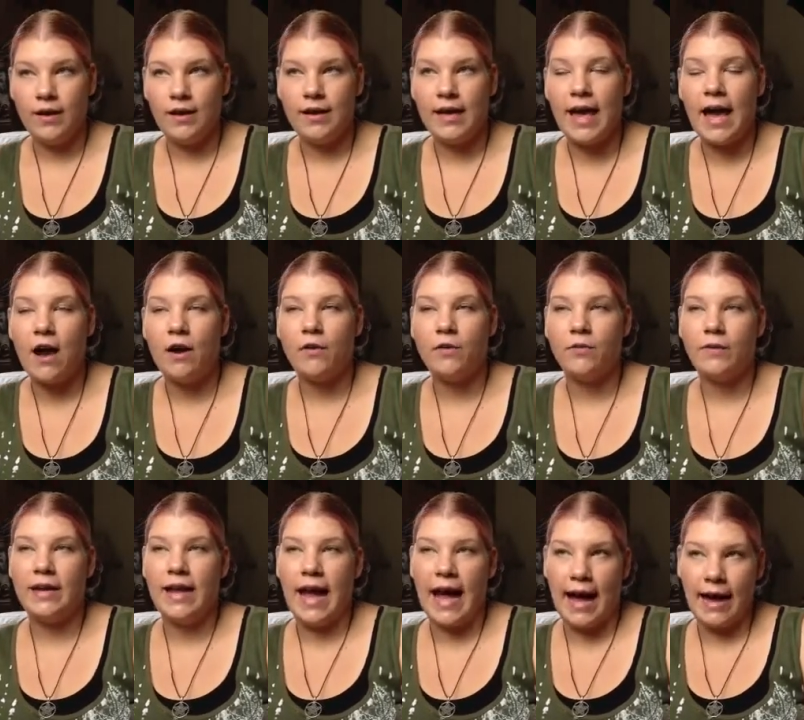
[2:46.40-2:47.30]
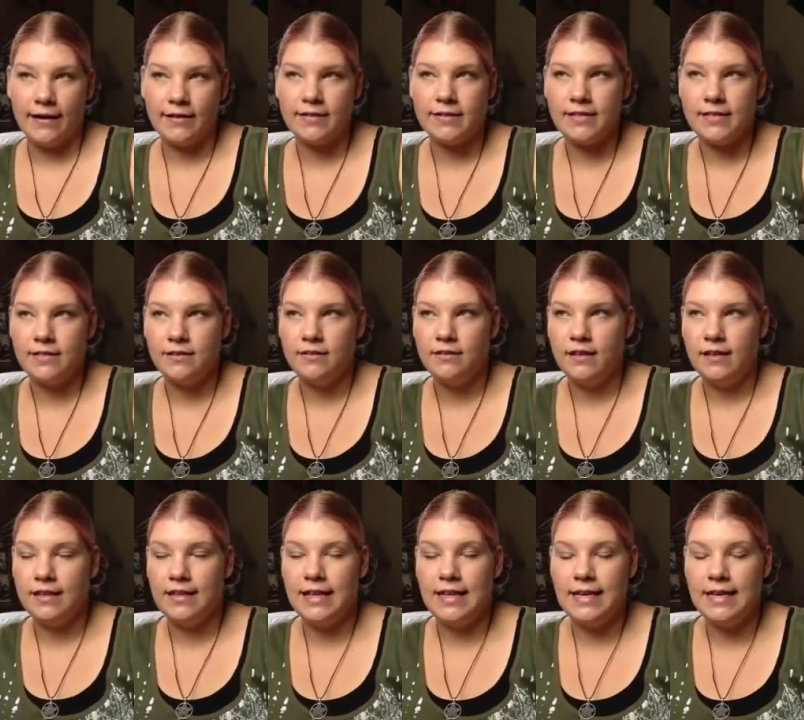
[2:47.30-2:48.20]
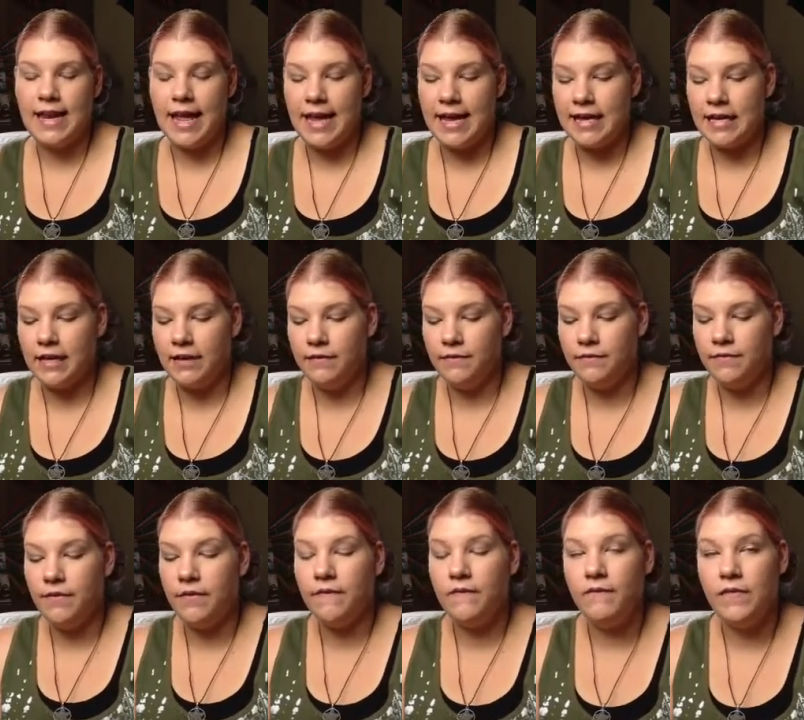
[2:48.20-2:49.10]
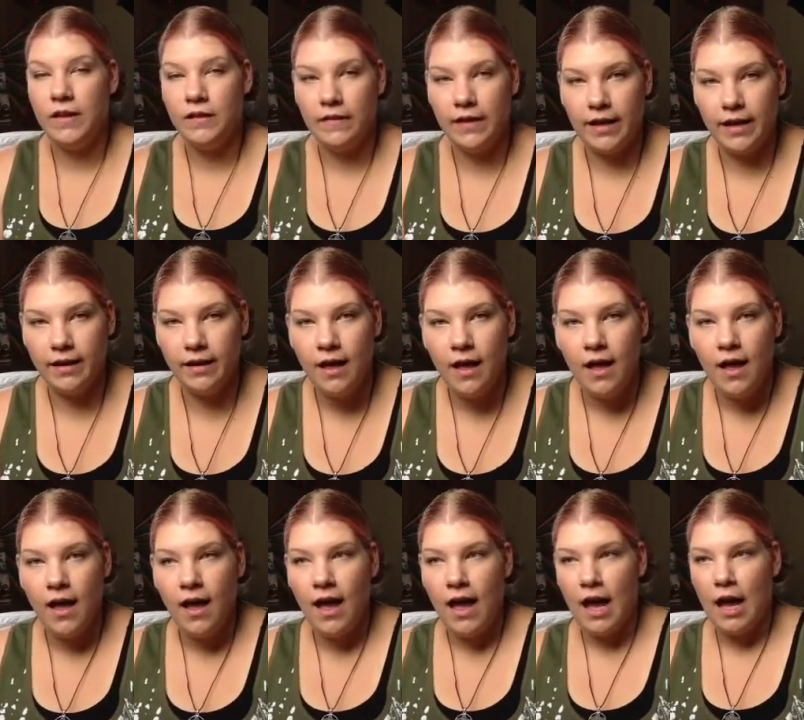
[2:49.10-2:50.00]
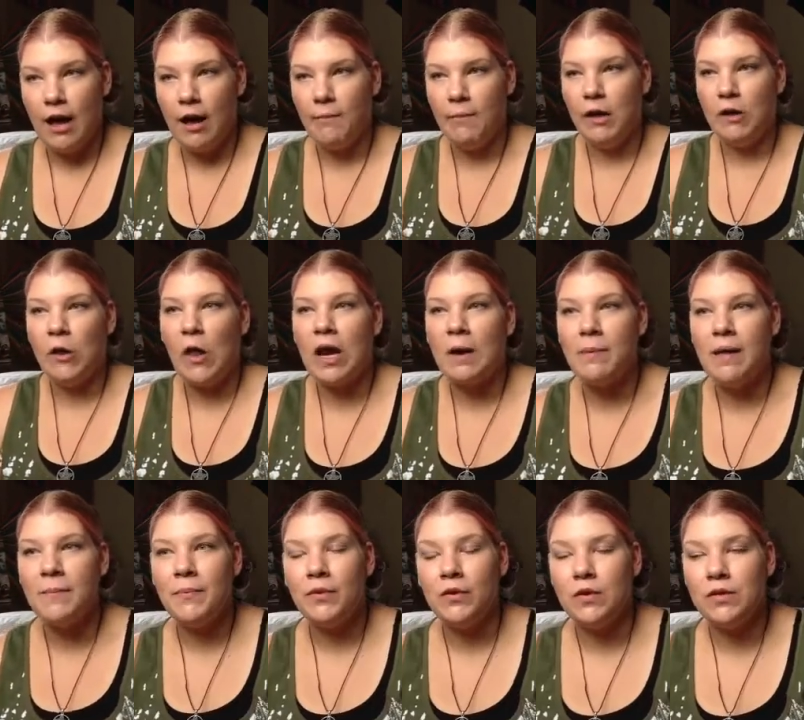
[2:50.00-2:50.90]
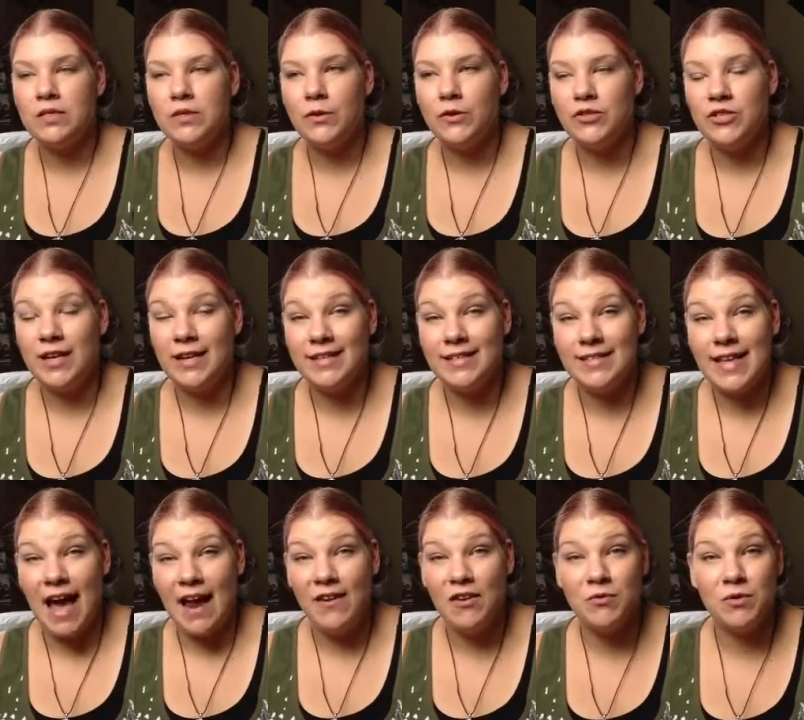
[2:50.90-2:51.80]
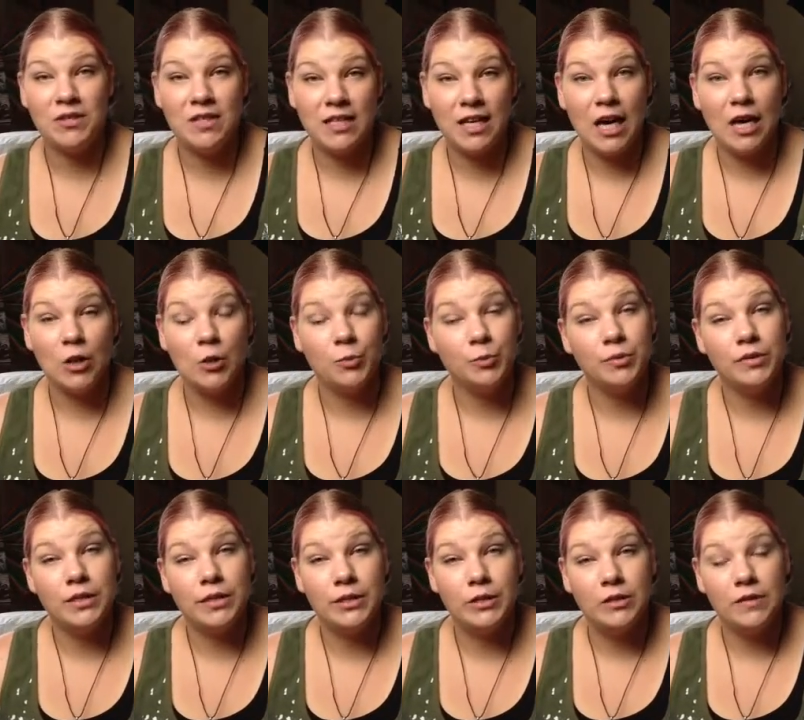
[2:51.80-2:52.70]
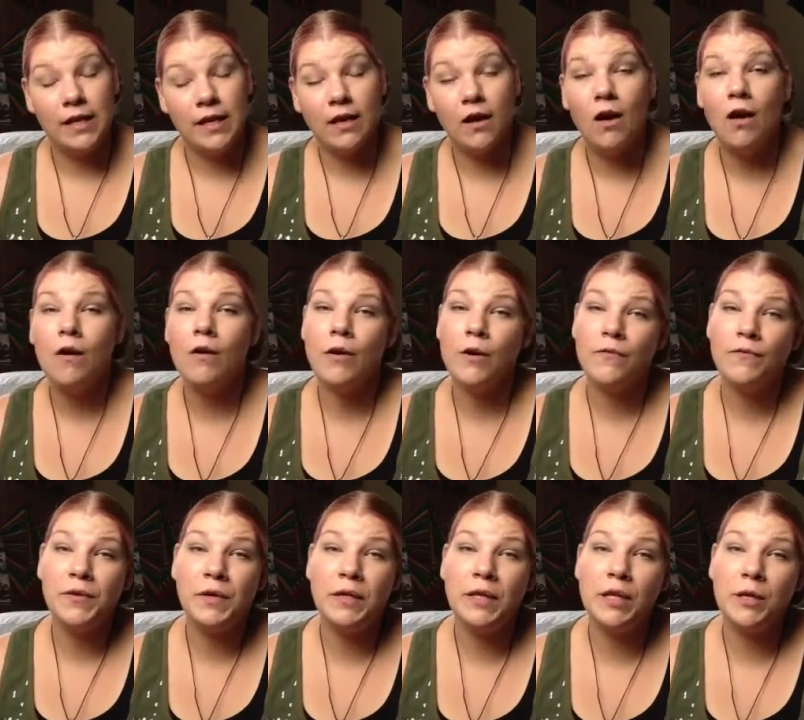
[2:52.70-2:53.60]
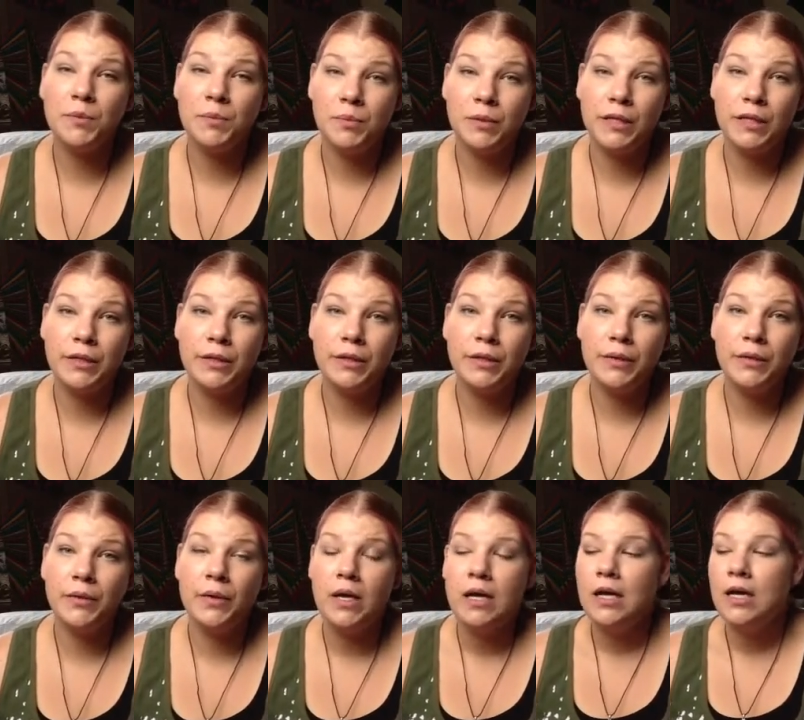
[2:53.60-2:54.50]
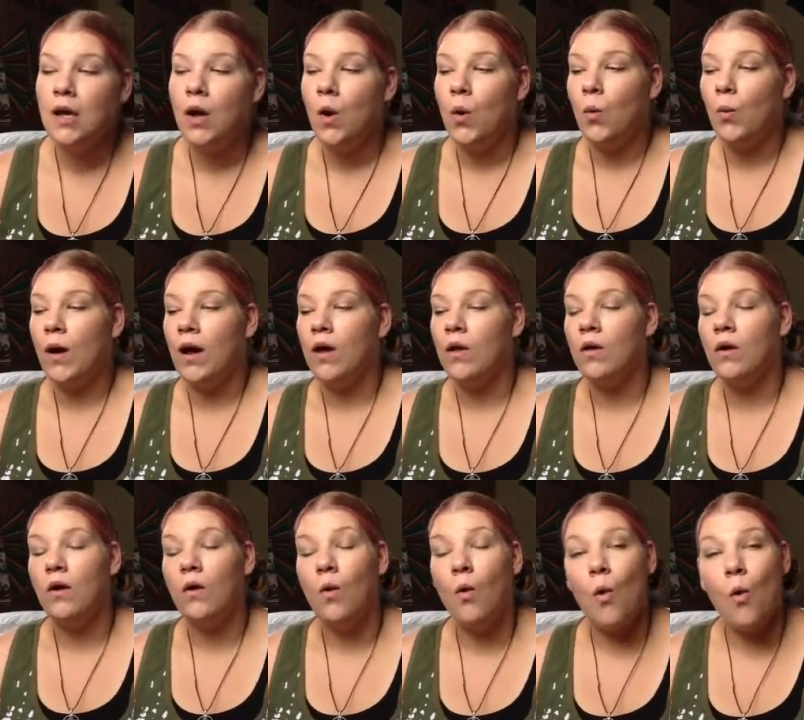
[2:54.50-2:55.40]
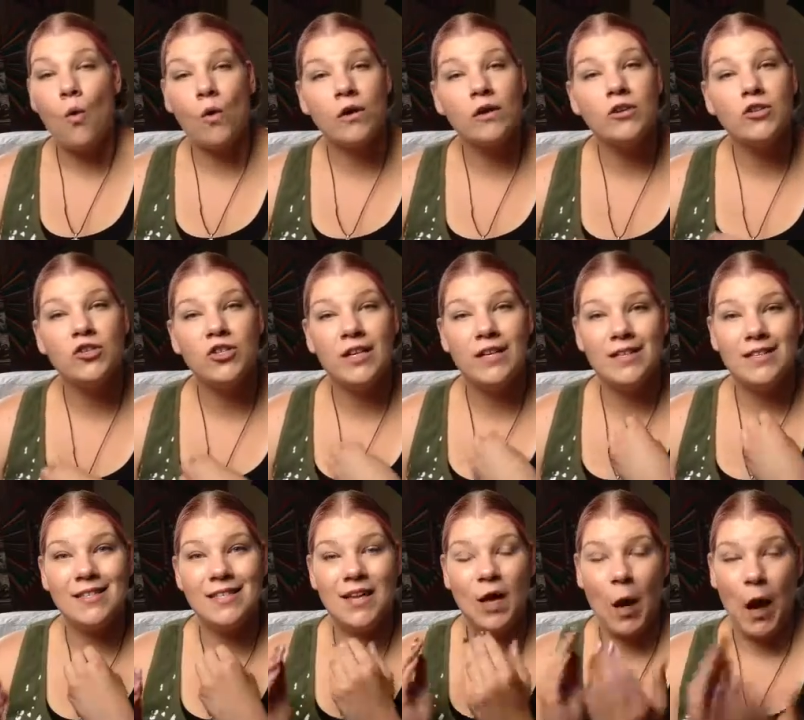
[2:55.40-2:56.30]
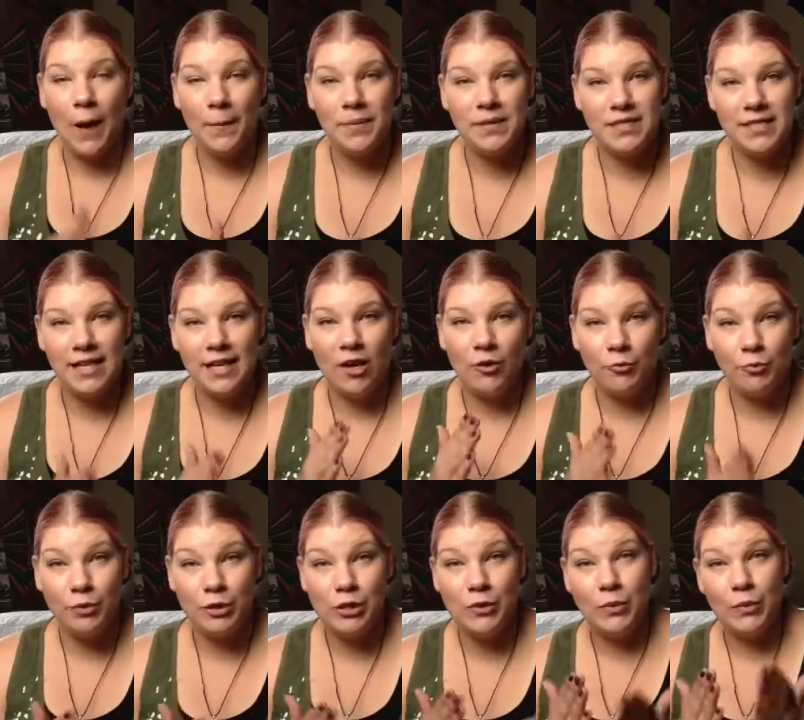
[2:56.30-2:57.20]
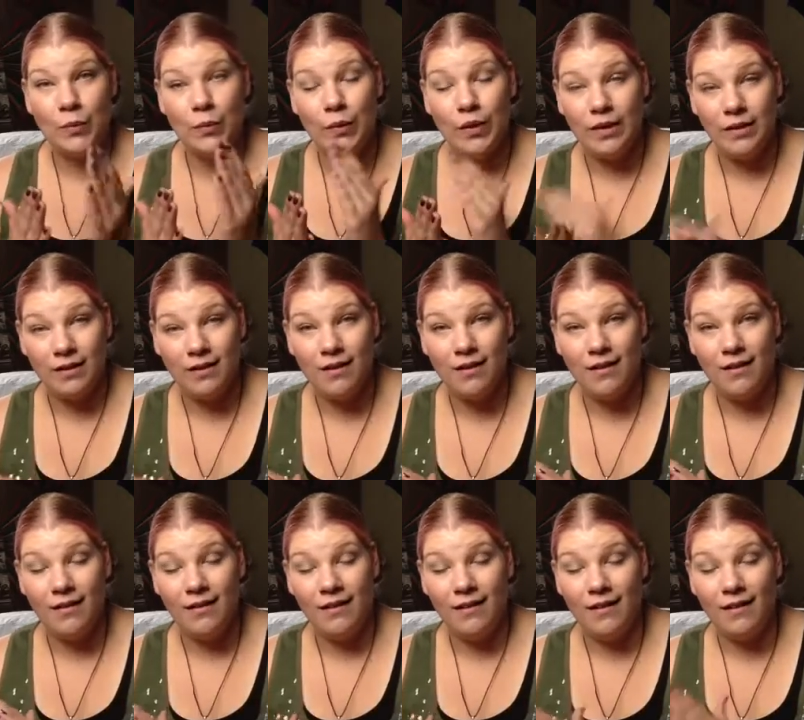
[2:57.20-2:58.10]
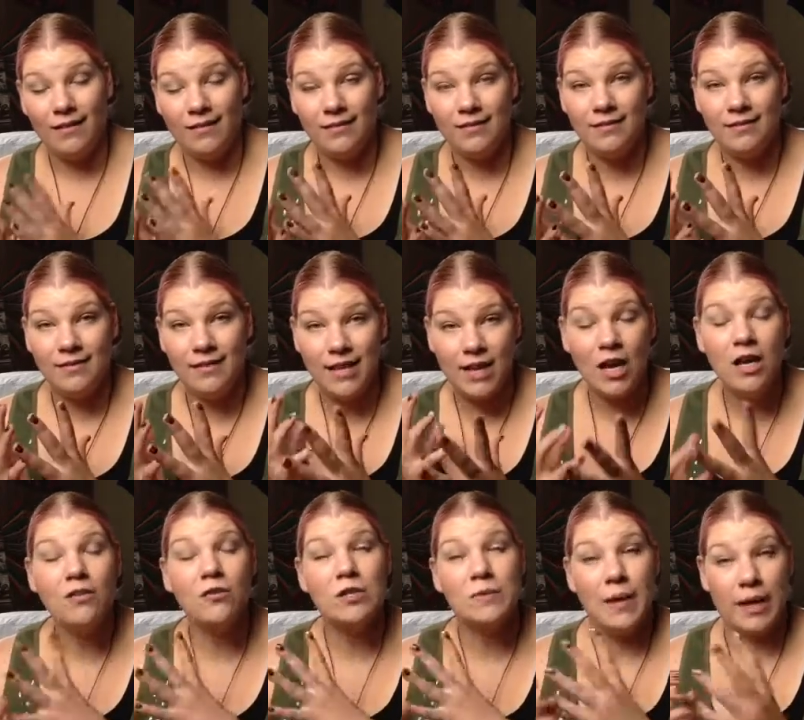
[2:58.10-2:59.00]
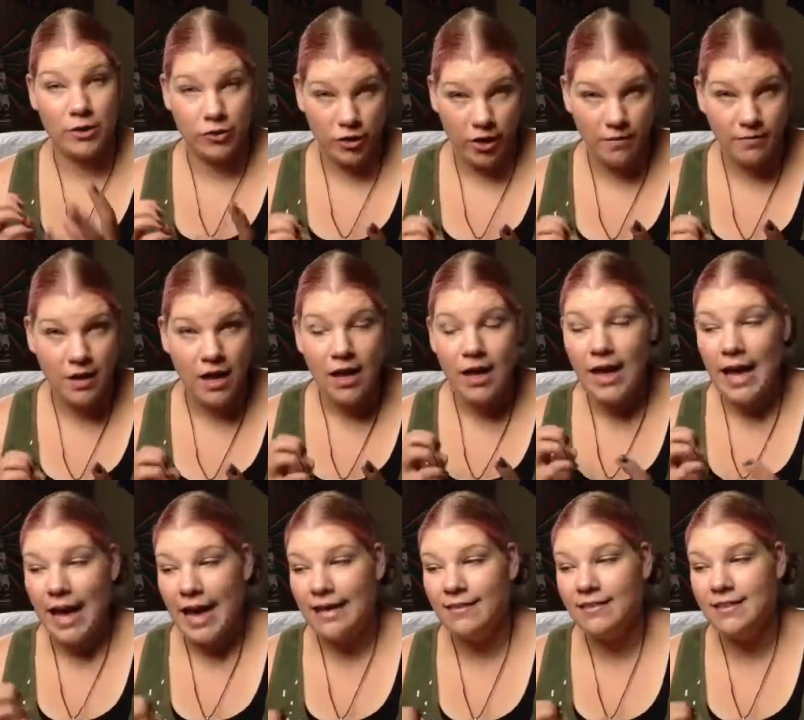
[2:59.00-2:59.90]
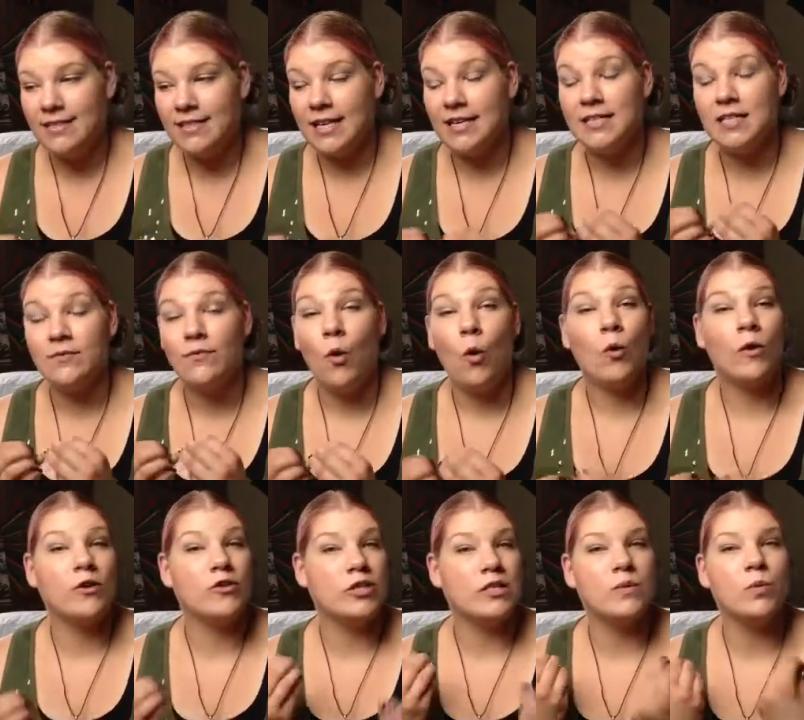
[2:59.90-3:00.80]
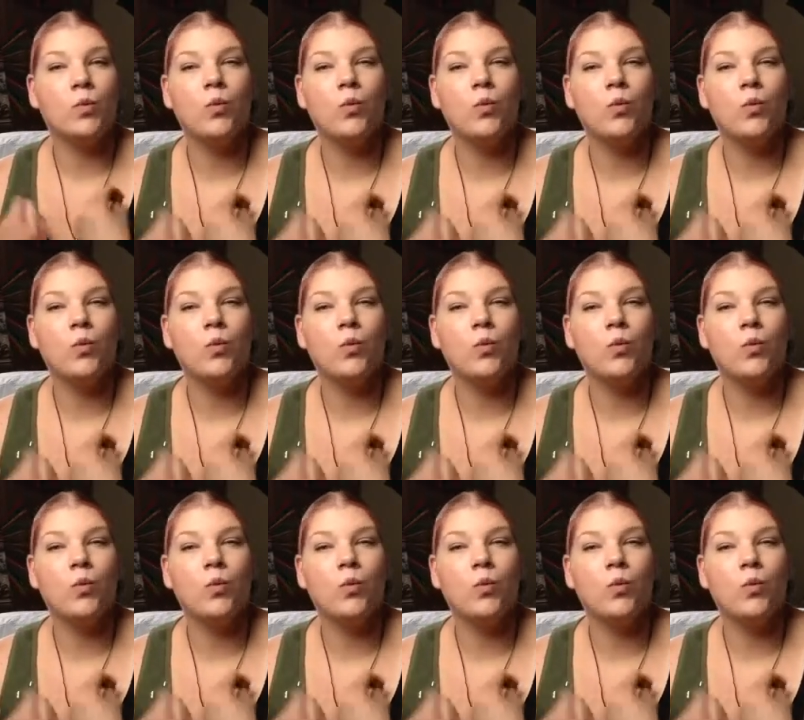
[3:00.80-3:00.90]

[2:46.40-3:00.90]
counteracts the negative feeling. Um, a lot of people associate sadness with the color blue, like, oh, you're feeling blue. Well, orange is the opposite of blue on the color spectrum in the sense of orange is